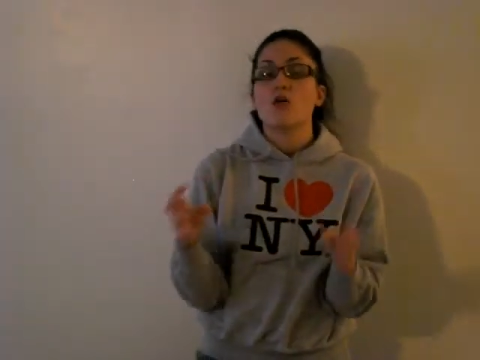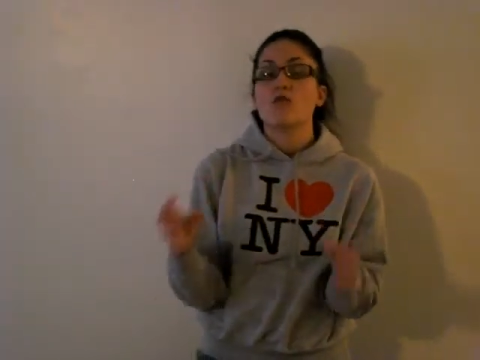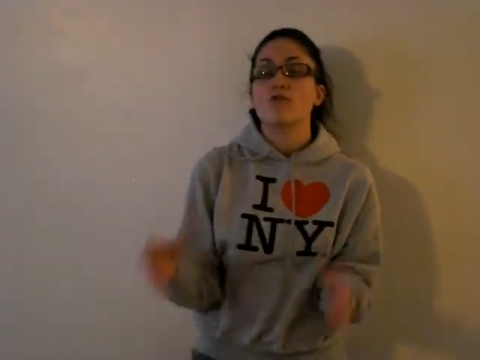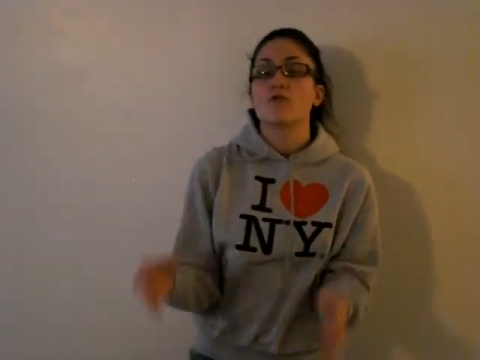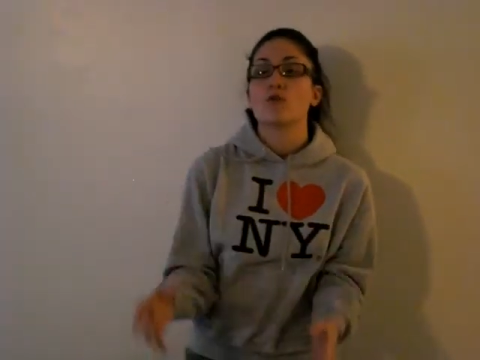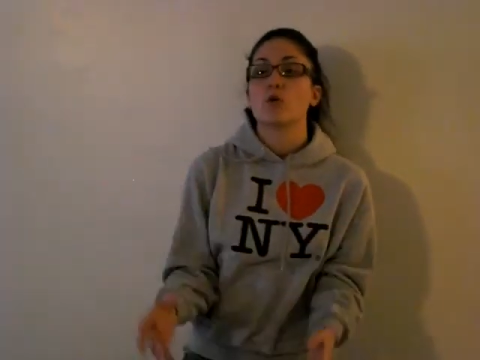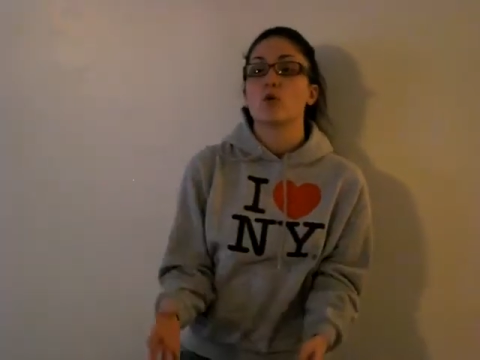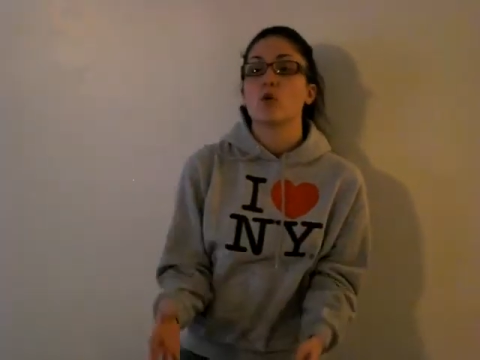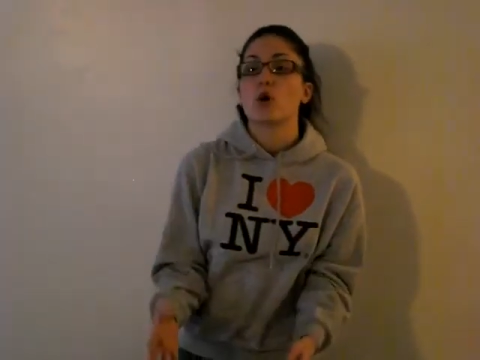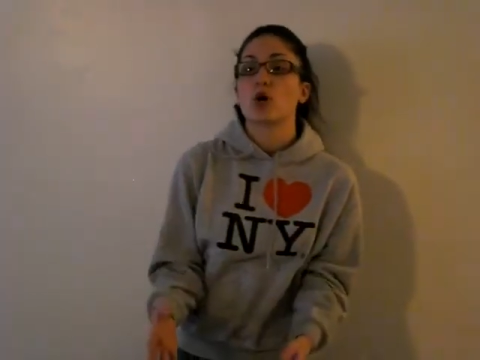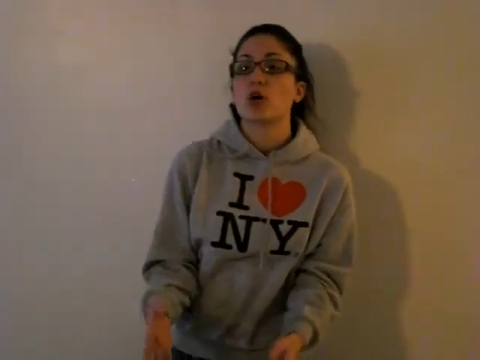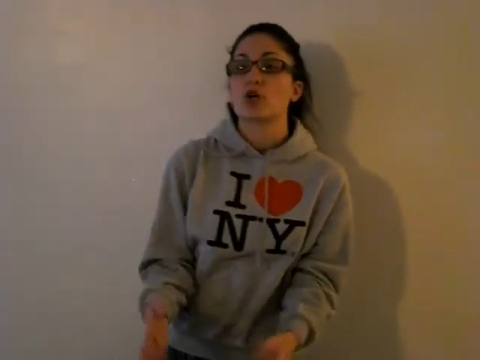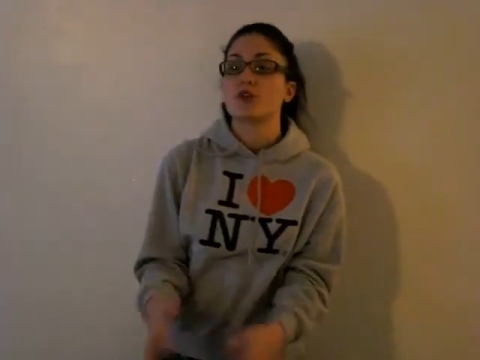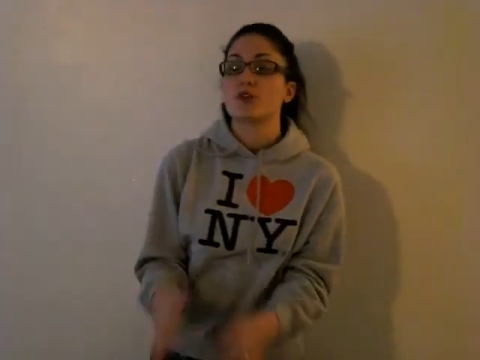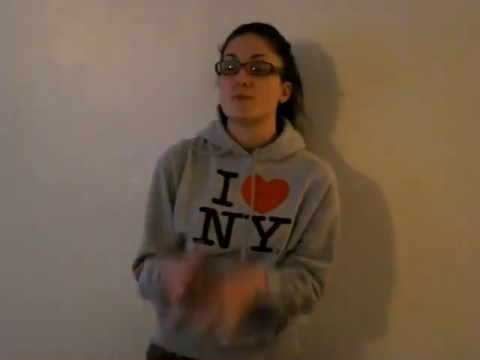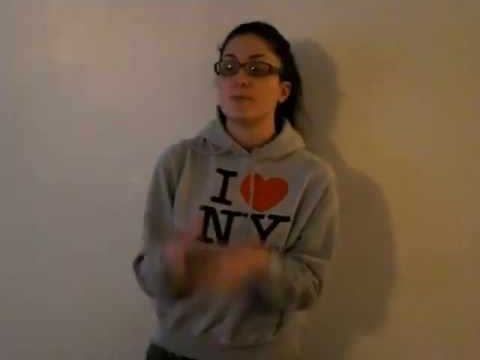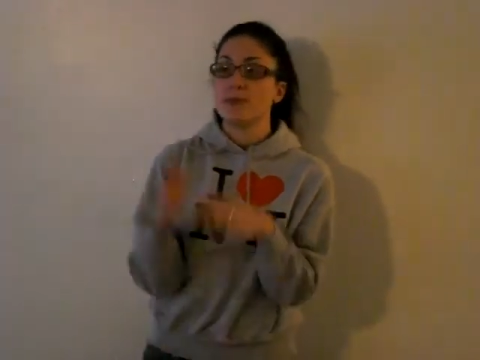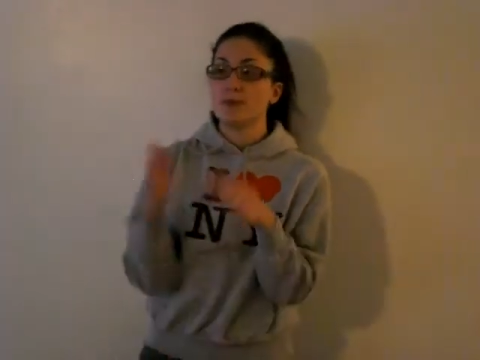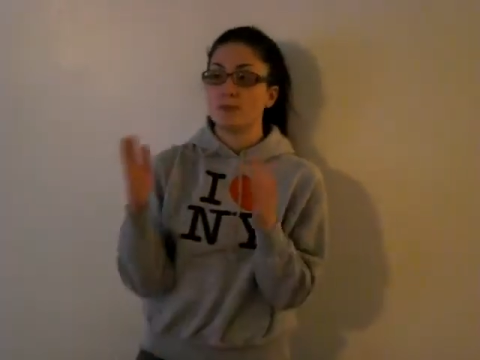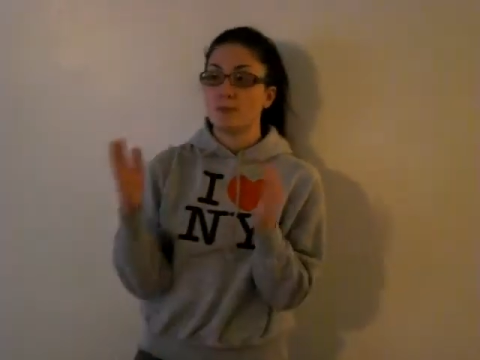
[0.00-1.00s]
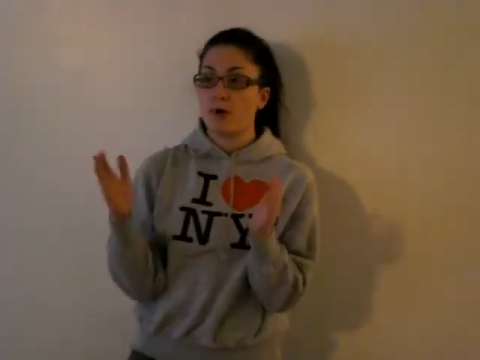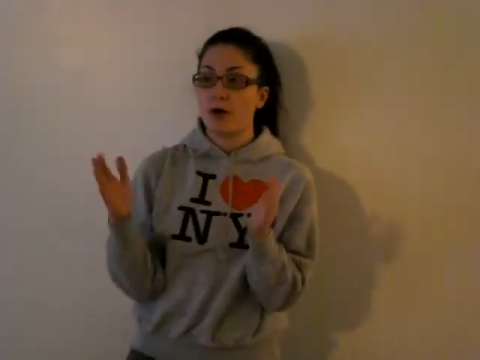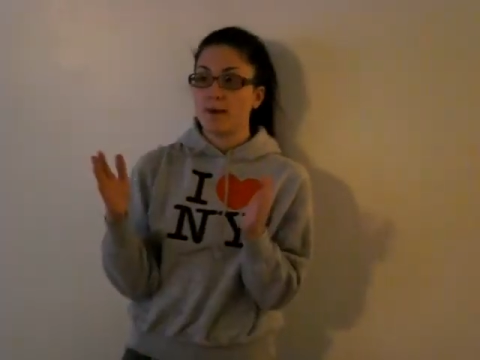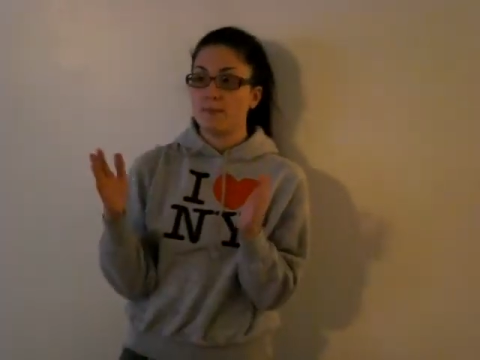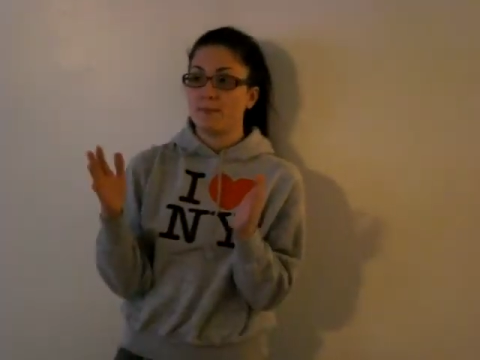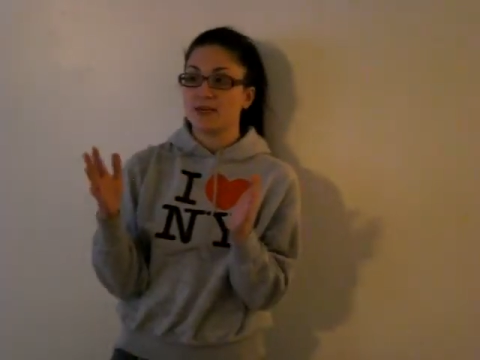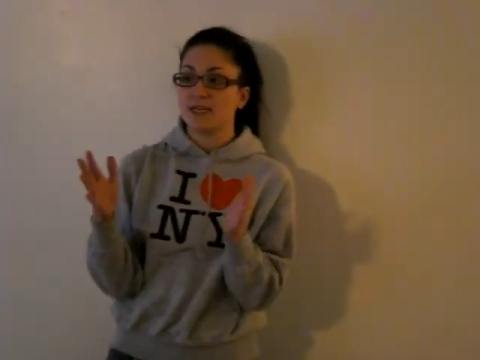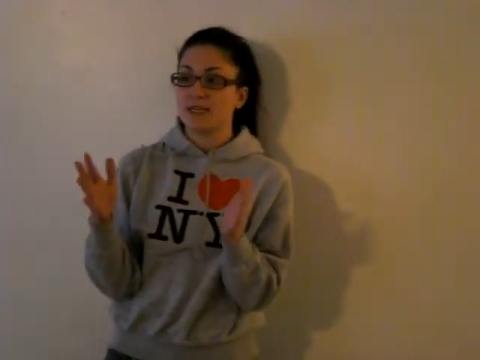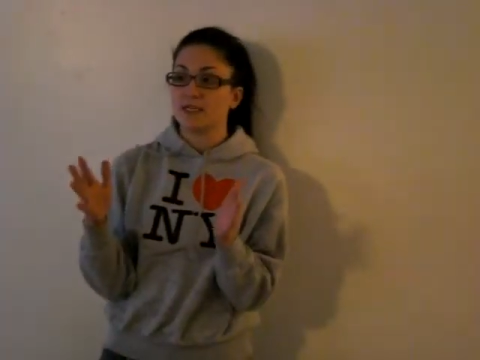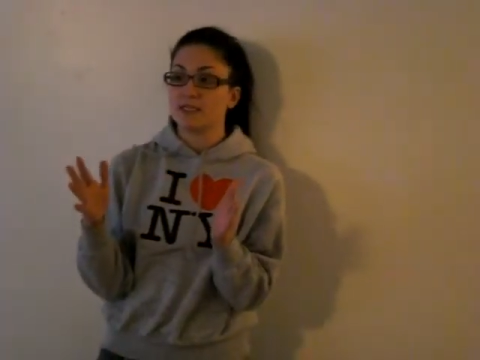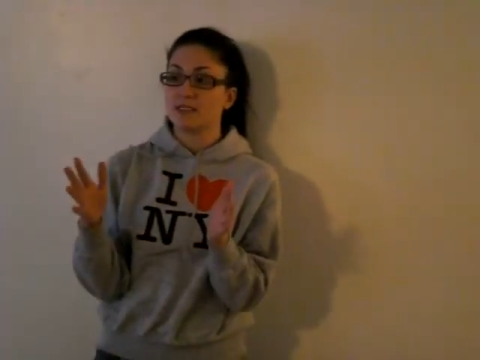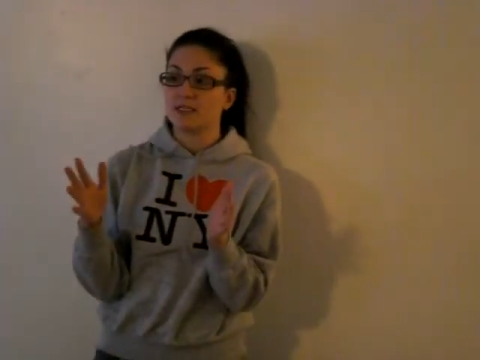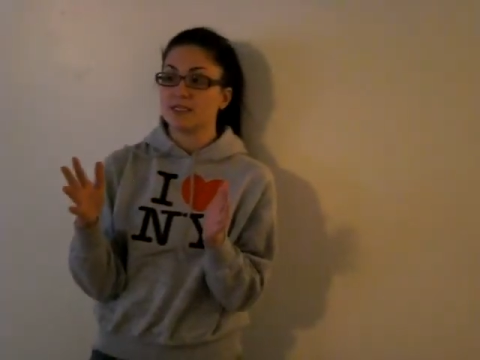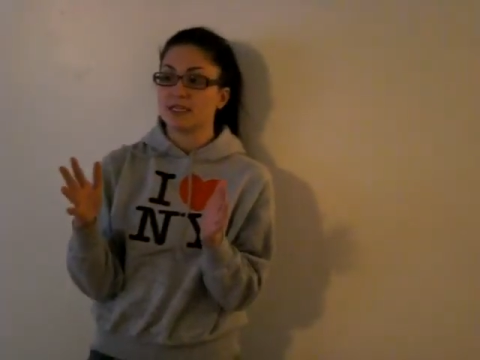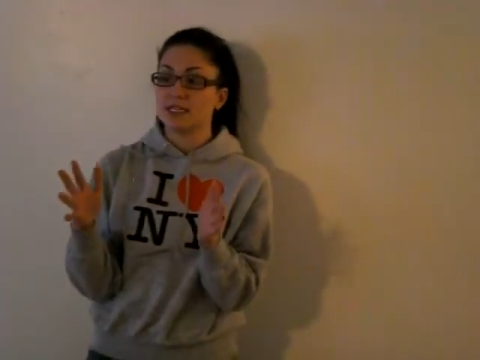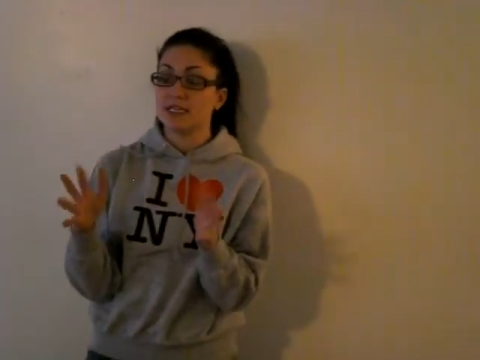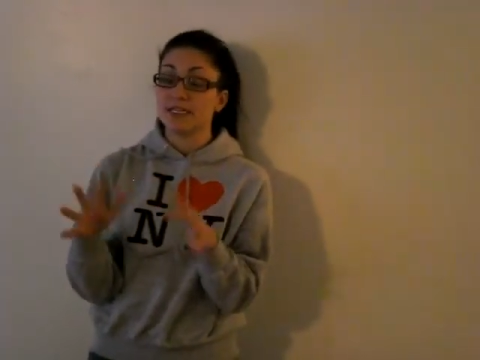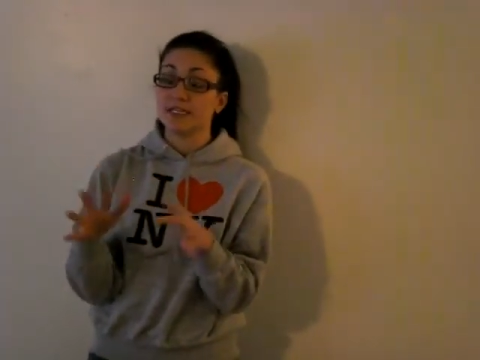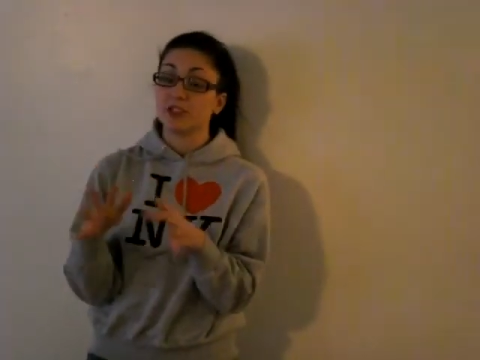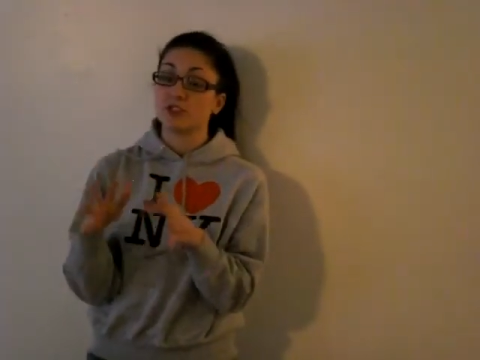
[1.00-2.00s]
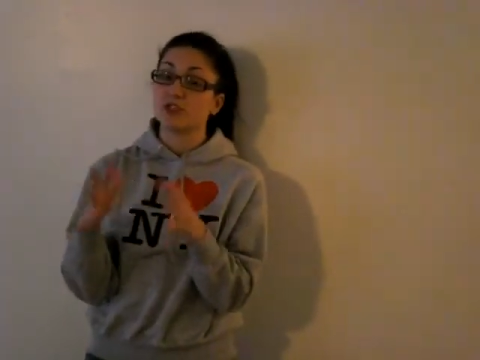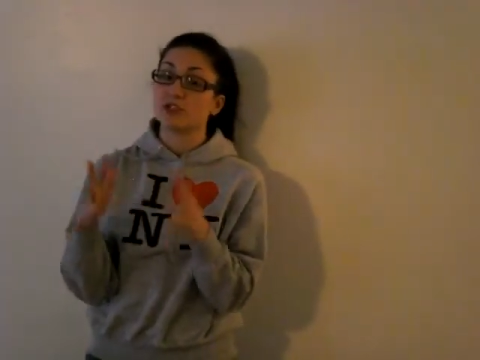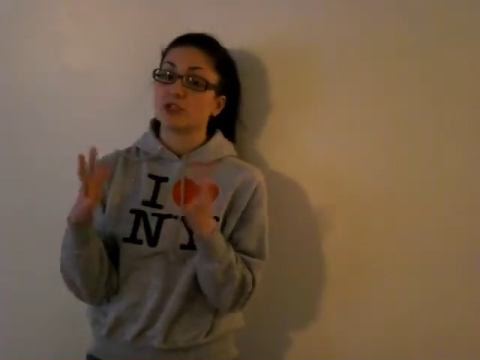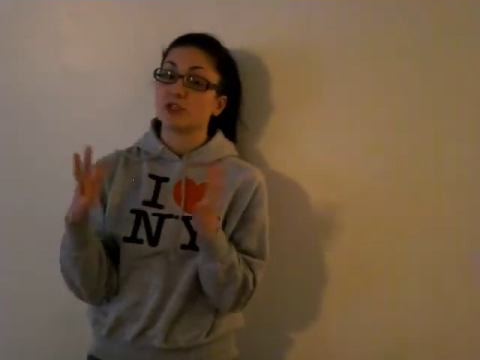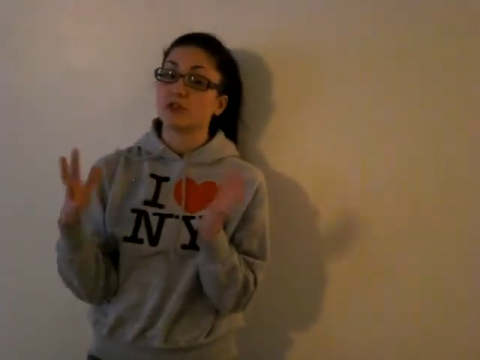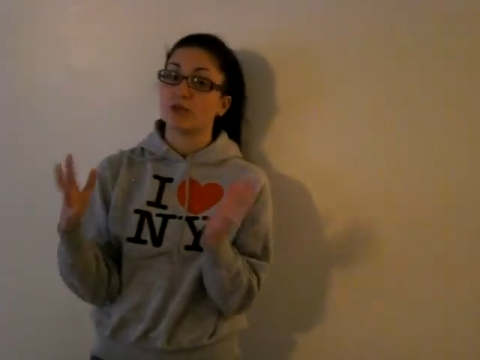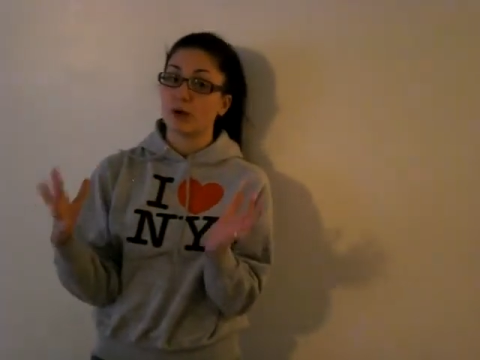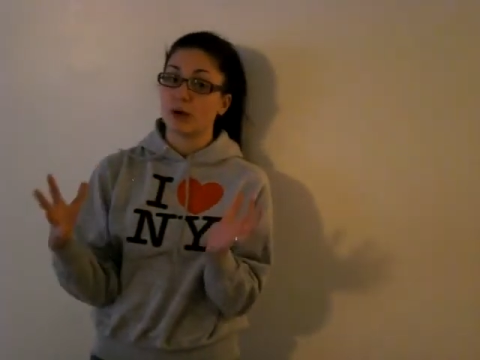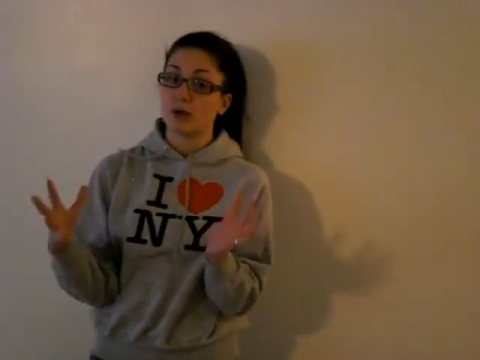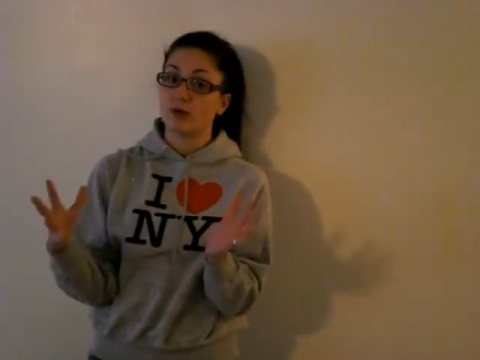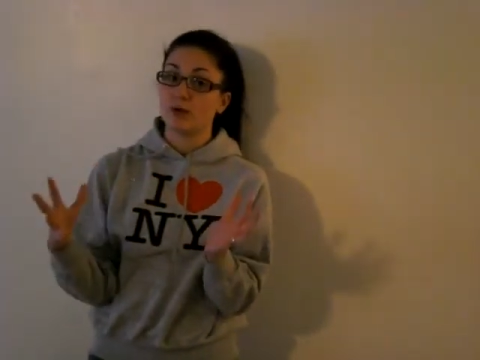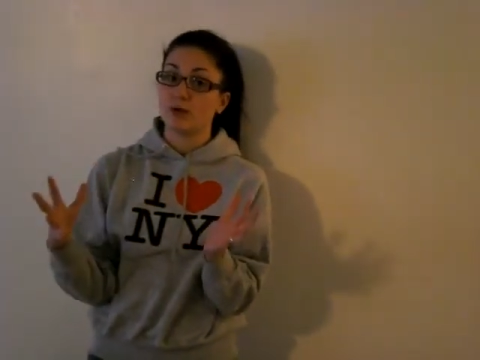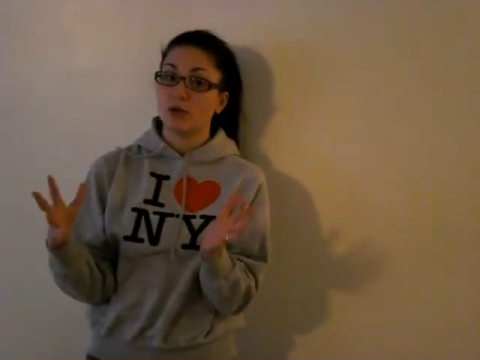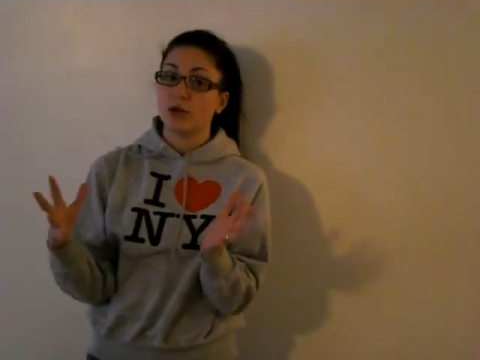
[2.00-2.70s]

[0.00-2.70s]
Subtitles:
for the membrane because it needs to grow.